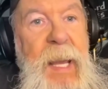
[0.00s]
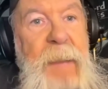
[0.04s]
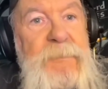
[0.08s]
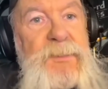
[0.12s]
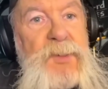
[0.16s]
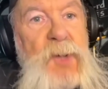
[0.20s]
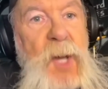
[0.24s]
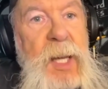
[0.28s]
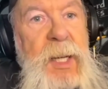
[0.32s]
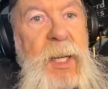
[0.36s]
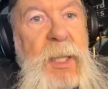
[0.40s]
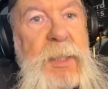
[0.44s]
I'm
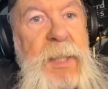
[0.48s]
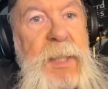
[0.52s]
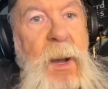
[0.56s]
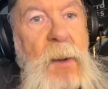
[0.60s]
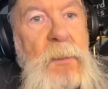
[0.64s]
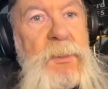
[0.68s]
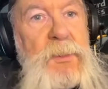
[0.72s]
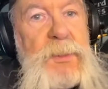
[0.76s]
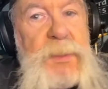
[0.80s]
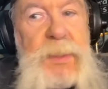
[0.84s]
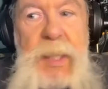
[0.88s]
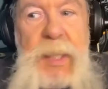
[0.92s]
trying to
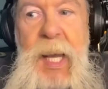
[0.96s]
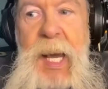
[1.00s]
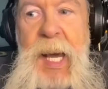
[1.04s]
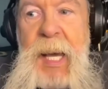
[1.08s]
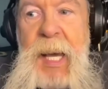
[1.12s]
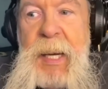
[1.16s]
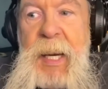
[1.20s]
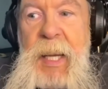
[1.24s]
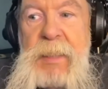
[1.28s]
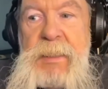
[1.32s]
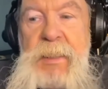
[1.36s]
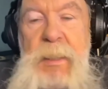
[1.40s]
talk to the
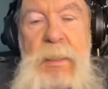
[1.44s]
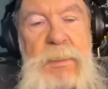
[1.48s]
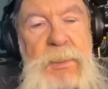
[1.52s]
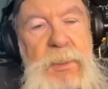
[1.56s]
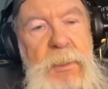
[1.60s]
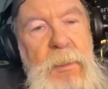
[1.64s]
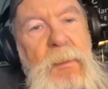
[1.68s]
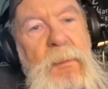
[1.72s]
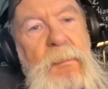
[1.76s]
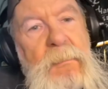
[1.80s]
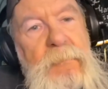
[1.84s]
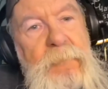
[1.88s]
guy, and I said,
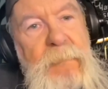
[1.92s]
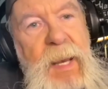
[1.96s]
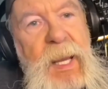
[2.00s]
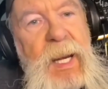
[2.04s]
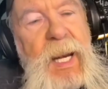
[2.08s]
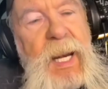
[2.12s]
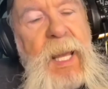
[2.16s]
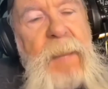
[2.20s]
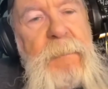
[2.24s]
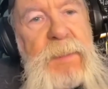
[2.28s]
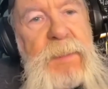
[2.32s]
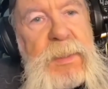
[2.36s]
sir,
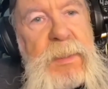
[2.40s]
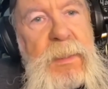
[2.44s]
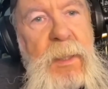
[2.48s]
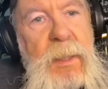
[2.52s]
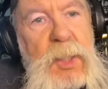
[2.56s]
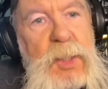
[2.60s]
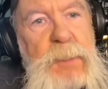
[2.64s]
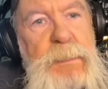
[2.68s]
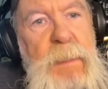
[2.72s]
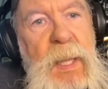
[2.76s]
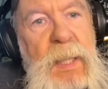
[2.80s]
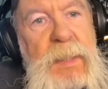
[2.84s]
my name is
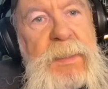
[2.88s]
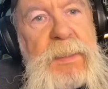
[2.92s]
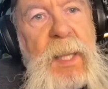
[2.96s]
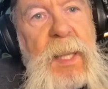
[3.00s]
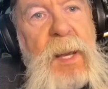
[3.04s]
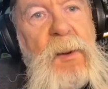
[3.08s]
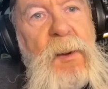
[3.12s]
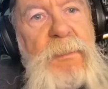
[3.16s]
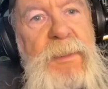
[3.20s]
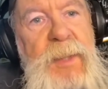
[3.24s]
Dutch Mantell.